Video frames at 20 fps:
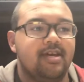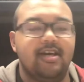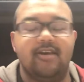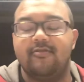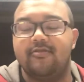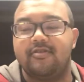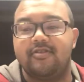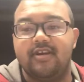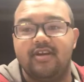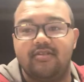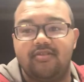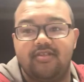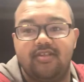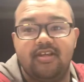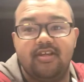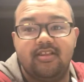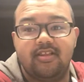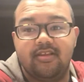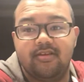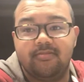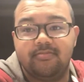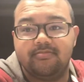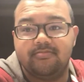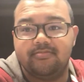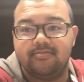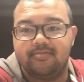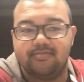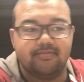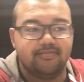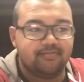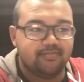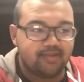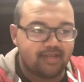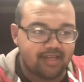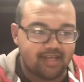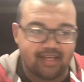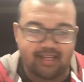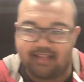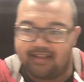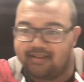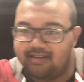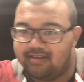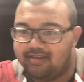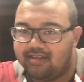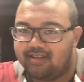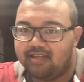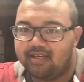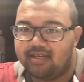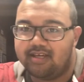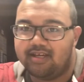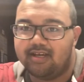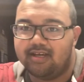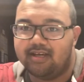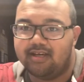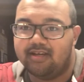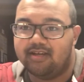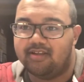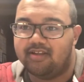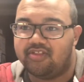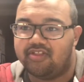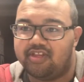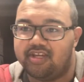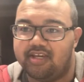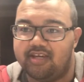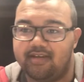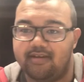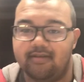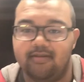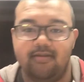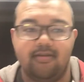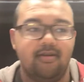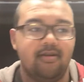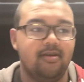It was nice seeing them in the thing.